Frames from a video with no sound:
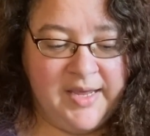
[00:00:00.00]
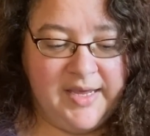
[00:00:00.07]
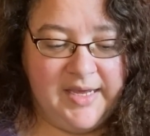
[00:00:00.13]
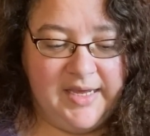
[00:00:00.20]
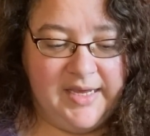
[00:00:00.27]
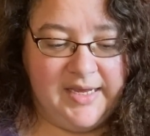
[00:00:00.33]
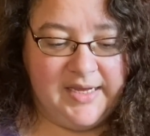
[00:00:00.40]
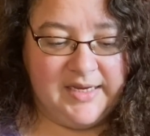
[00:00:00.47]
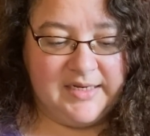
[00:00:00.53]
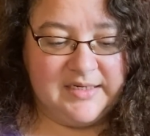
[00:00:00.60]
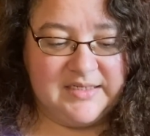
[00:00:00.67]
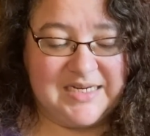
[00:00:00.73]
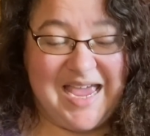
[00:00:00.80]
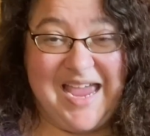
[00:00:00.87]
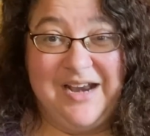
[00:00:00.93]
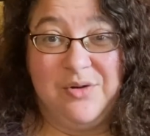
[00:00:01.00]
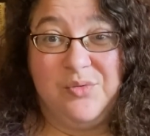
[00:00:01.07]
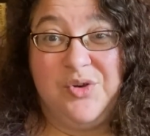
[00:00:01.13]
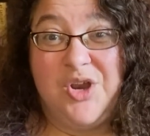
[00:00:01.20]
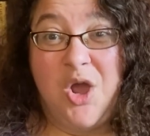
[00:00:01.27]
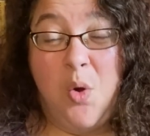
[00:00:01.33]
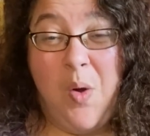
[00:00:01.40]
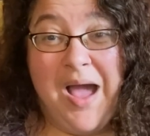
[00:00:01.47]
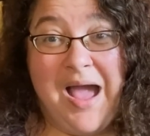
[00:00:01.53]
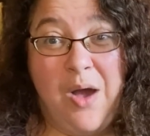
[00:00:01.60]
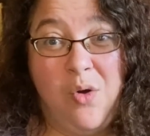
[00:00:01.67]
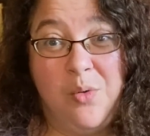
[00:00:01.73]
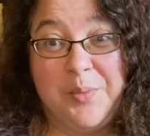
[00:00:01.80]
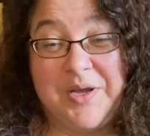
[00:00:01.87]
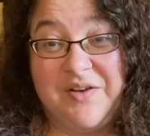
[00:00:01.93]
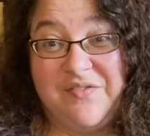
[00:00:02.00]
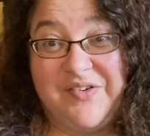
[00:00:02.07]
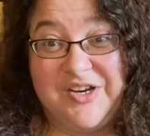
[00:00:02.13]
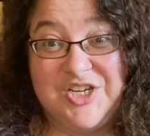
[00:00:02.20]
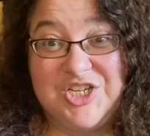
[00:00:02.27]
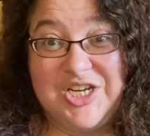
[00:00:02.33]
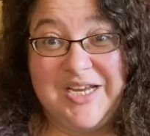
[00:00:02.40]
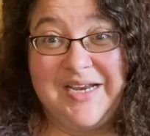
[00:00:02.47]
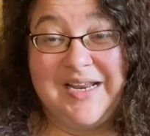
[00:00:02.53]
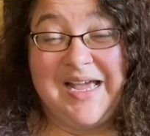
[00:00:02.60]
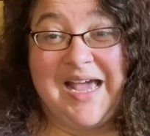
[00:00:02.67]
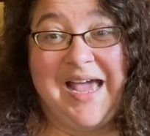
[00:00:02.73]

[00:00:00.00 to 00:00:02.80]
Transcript: and I don't know how I'm going to finish it.